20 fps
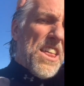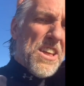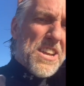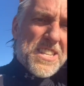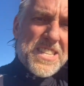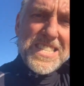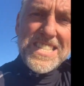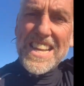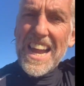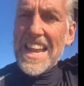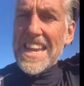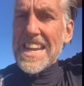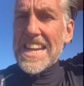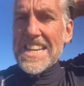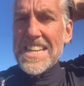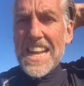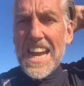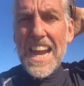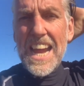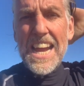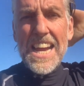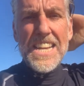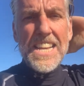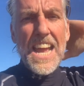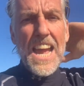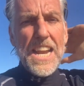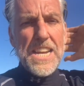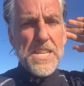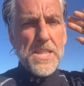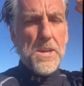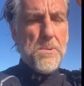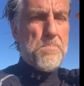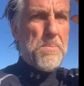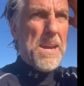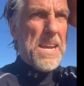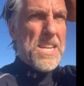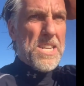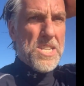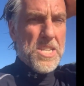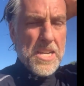stunning day down at the
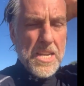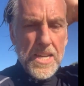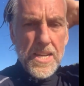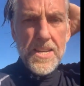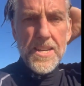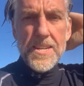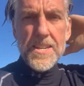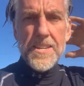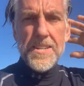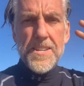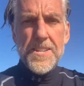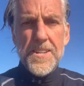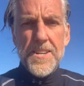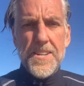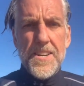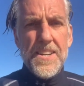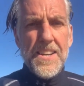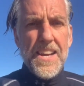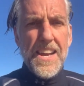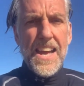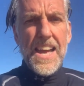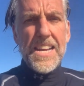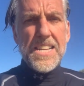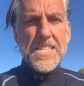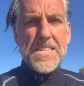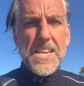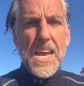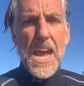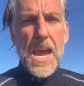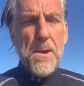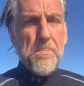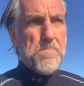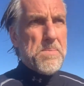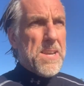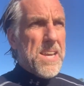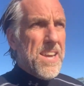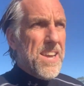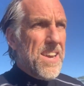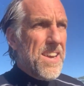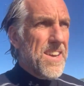beach,
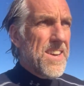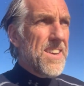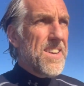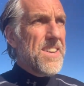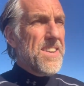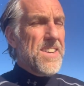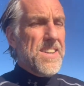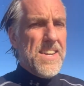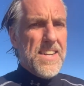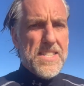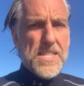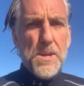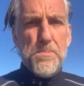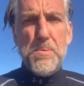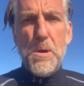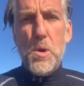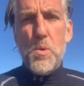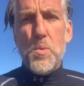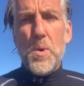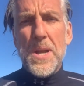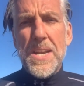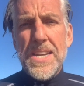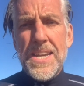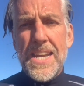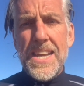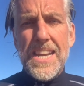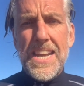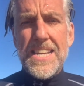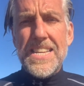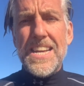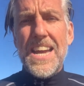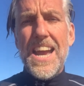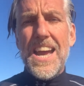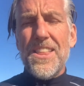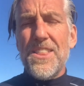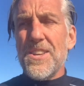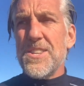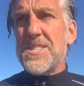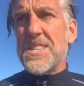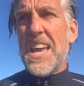except it's a bit windy and yeah,
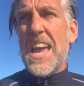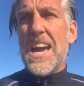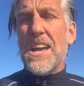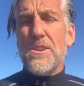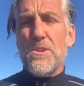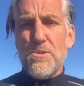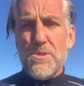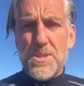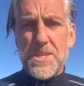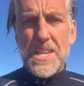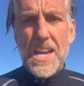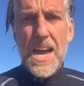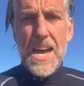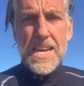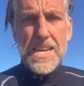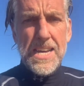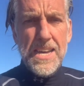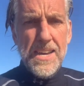the sound will suck.